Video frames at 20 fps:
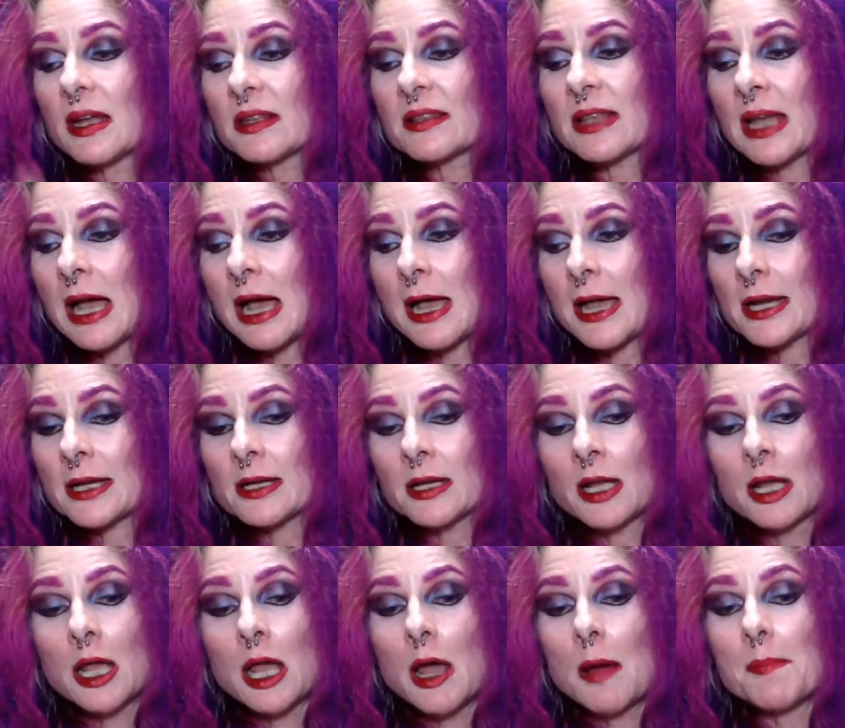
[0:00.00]
died.
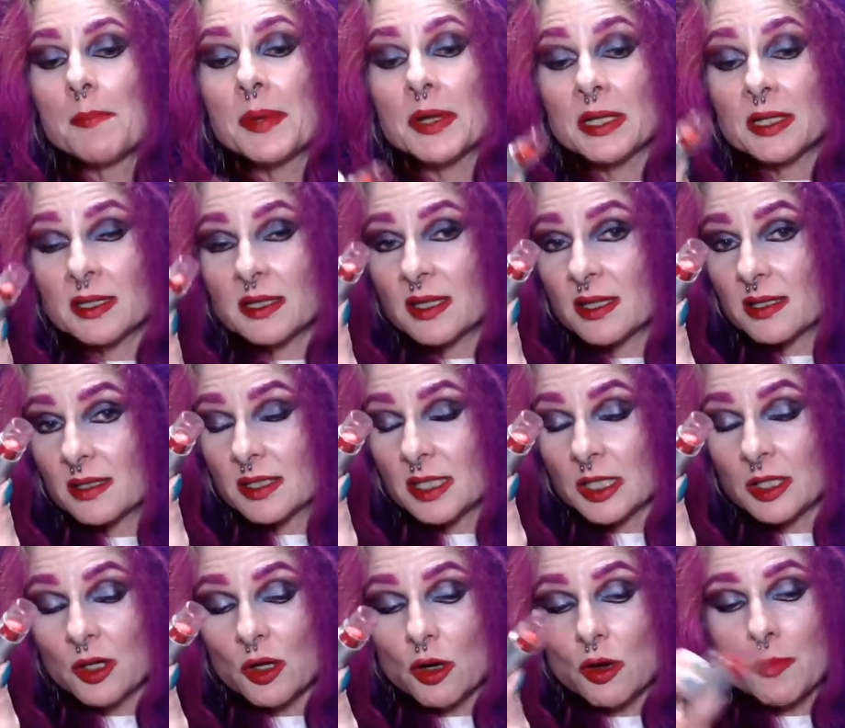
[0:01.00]
But this
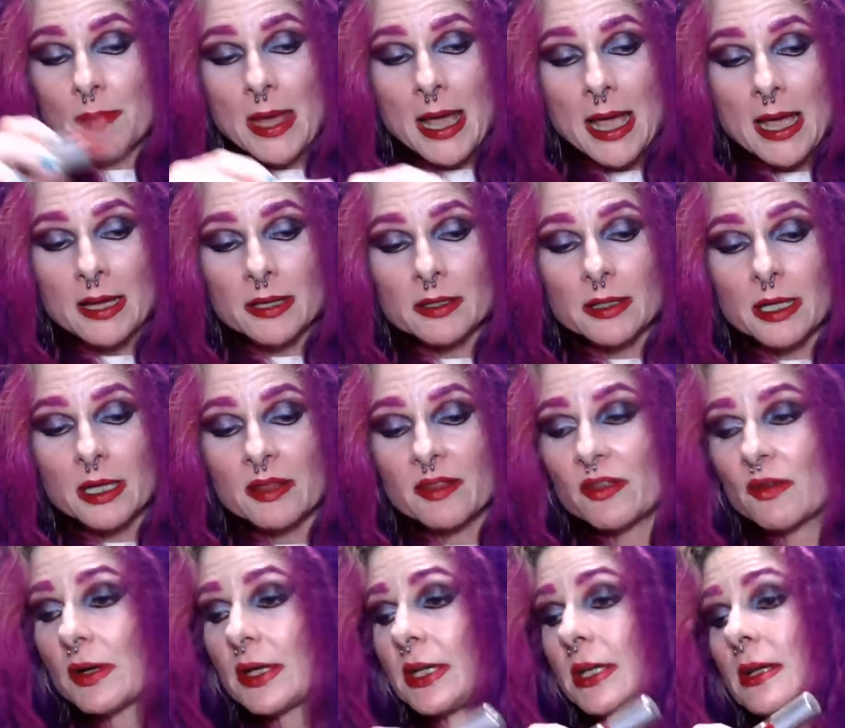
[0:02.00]
didn't go bad, and
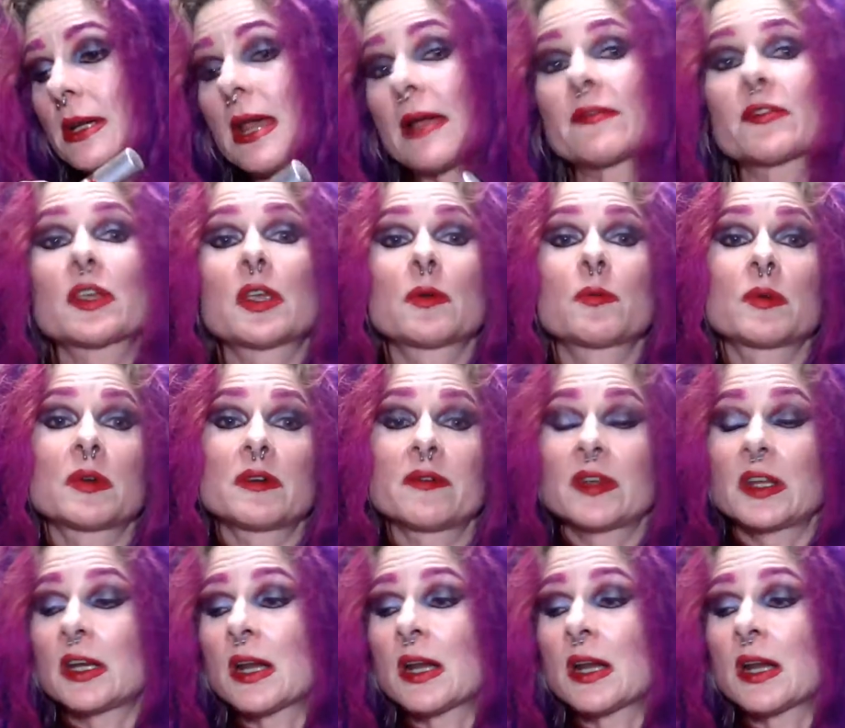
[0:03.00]
so I didn't have to get rid of it.